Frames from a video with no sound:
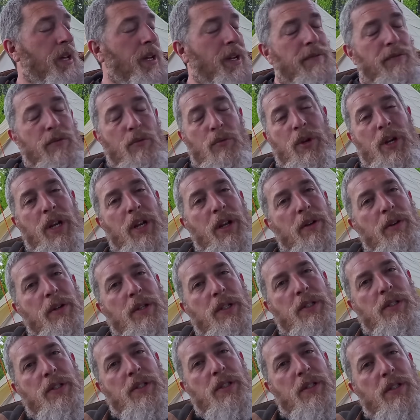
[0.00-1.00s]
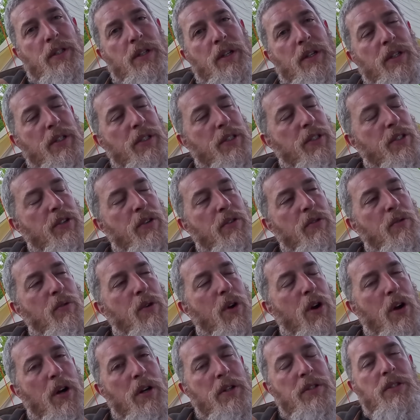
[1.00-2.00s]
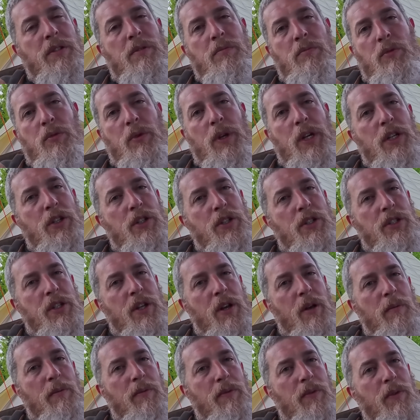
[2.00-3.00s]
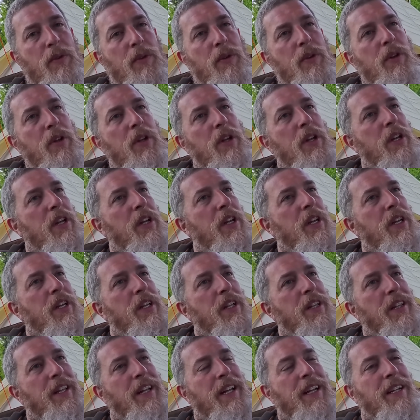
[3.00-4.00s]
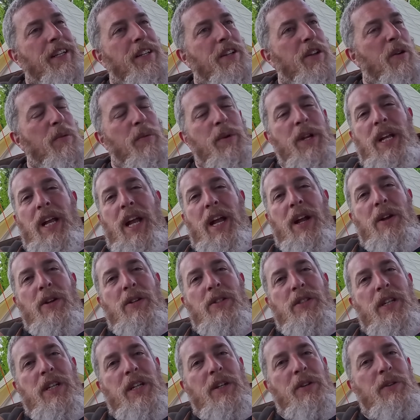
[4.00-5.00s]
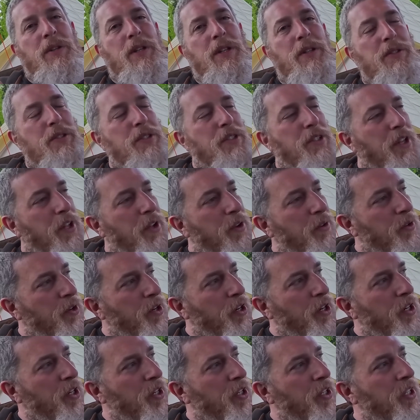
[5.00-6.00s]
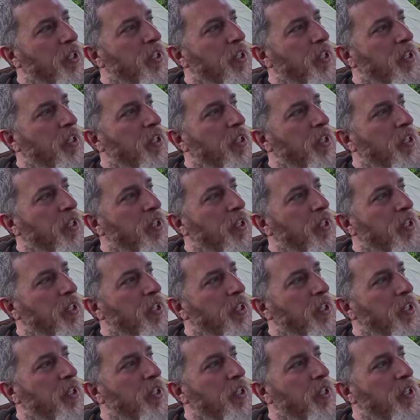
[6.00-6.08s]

Everyone here is so awesome, gracious, helpful. Like, nobody cares that you're a little slower.